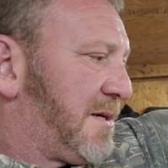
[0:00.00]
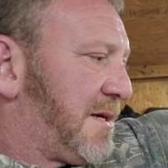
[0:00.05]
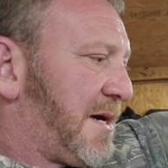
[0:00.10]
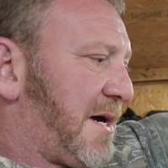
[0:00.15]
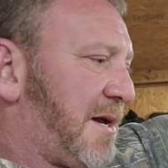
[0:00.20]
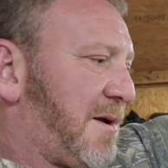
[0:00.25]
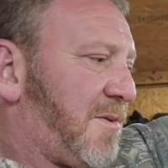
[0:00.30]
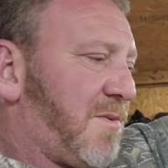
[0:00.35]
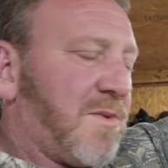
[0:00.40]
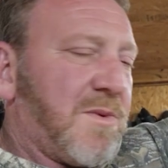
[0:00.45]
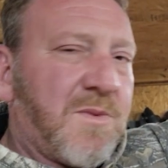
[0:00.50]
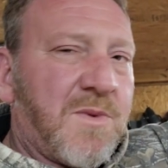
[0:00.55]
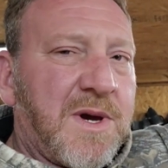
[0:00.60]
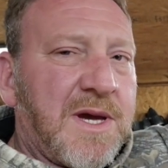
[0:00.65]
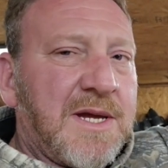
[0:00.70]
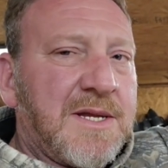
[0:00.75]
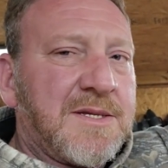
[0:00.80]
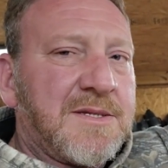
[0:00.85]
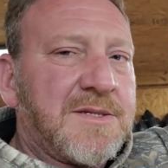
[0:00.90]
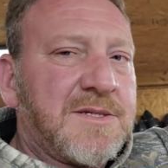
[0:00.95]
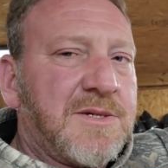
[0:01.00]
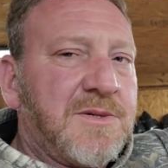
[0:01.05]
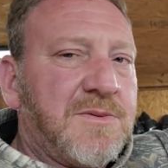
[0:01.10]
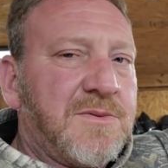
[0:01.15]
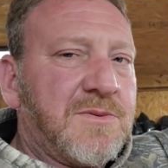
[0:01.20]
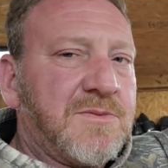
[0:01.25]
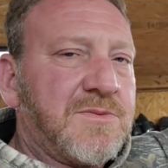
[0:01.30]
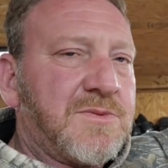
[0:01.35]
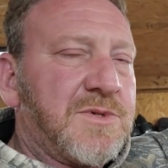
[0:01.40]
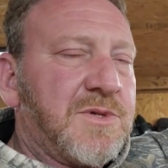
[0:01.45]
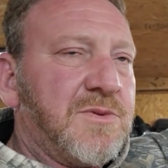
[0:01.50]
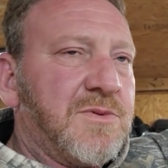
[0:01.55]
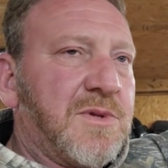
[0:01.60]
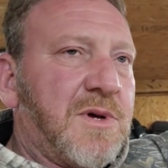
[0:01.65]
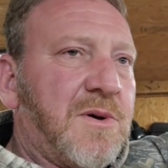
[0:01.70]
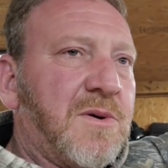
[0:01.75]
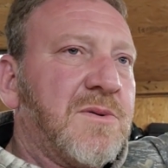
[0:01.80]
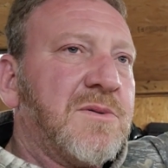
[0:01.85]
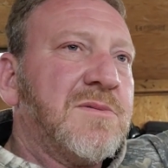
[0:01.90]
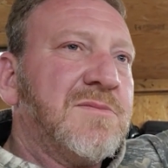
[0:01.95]
I don't want to wait too
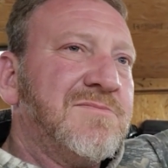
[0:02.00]
long.